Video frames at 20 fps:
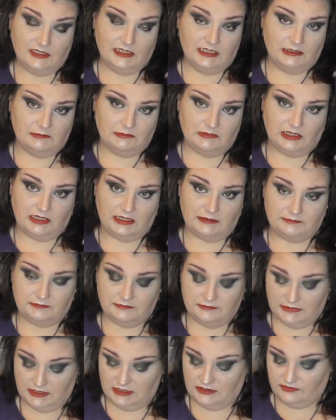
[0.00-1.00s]
at my
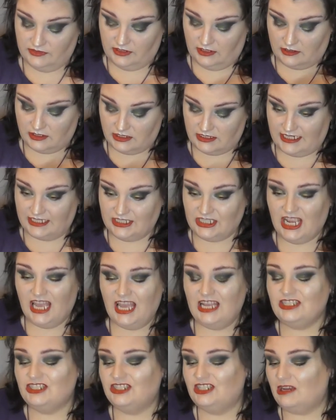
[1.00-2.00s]
advanced age.
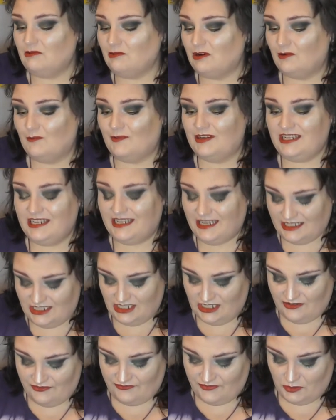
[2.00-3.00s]
Do you know what? When you get
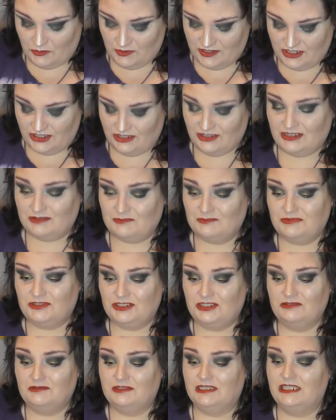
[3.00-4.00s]
to your 40s, you can
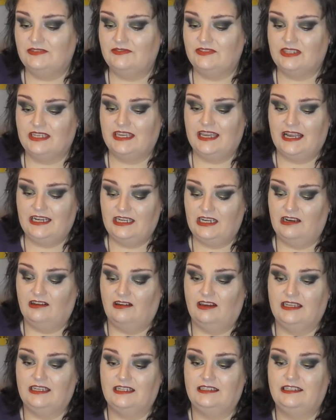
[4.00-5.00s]
do whatever the hell you
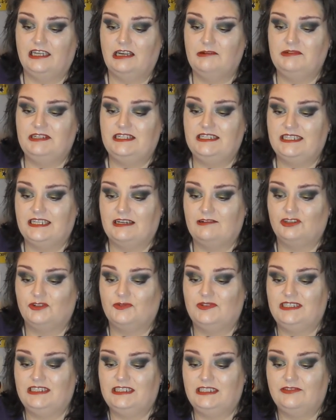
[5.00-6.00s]
like, and nobody tells you
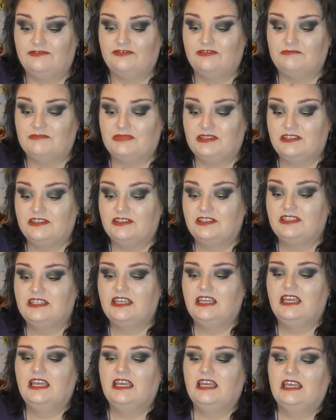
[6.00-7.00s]
any different because
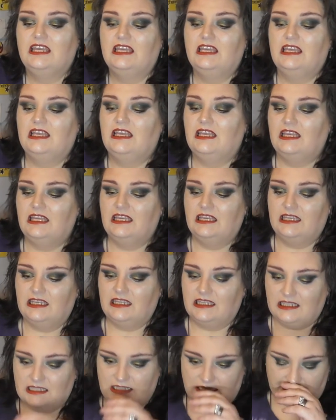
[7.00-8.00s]
uh,
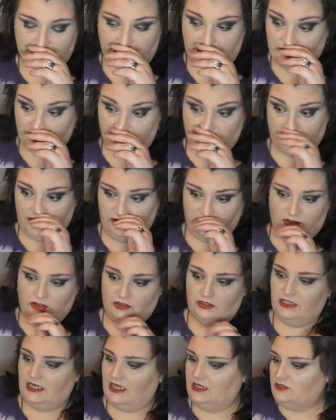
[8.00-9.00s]
they either think you've
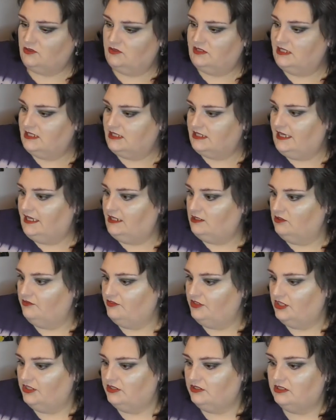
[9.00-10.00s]
gone nuts or they're scared of
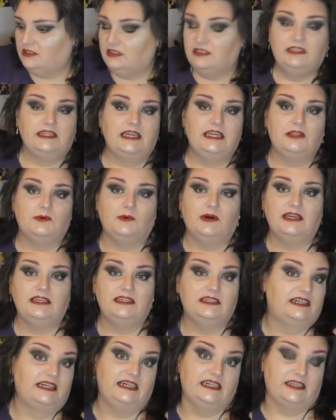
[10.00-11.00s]
you. Either way,
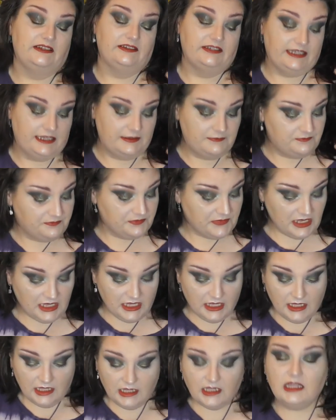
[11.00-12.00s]
I don't care.
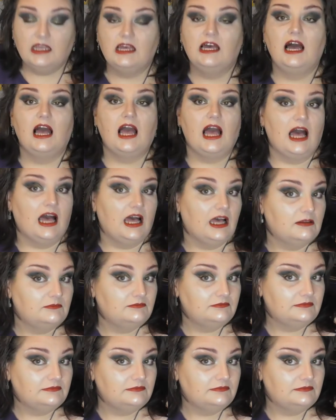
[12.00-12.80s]
Um,